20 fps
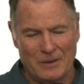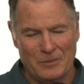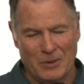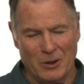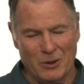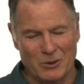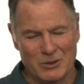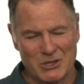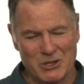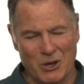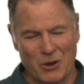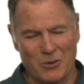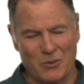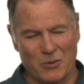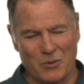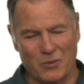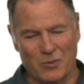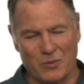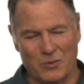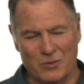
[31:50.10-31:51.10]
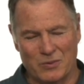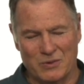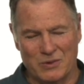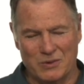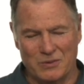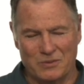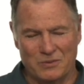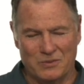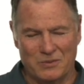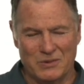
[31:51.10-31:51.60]
But also
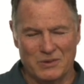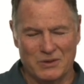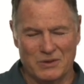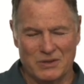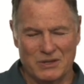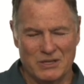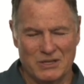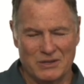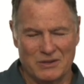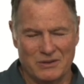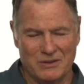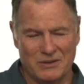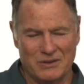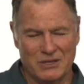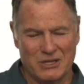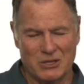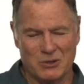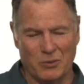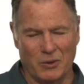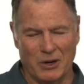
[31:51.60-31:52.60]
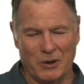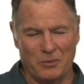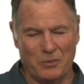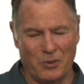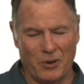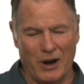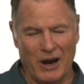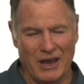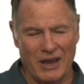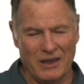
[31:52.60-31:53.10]
just want to
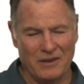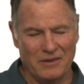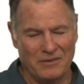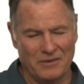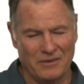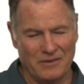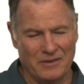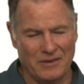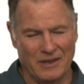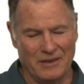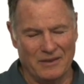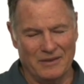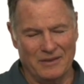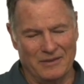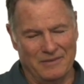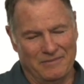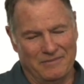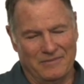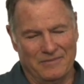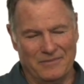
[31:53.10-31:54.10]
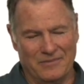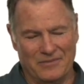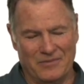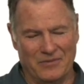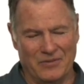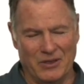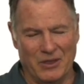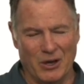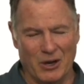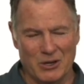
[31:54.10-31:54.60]
pray that
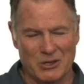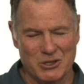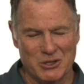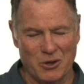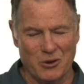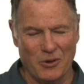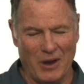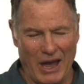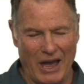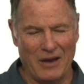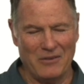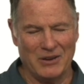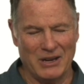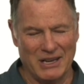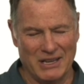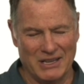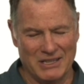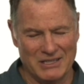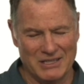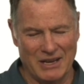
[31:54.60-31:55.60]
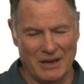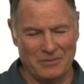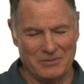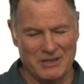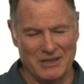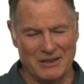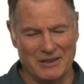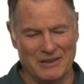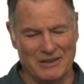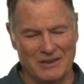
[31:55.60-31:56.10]
for those who haven't
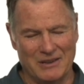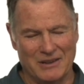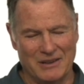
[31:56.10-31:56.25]
accepted.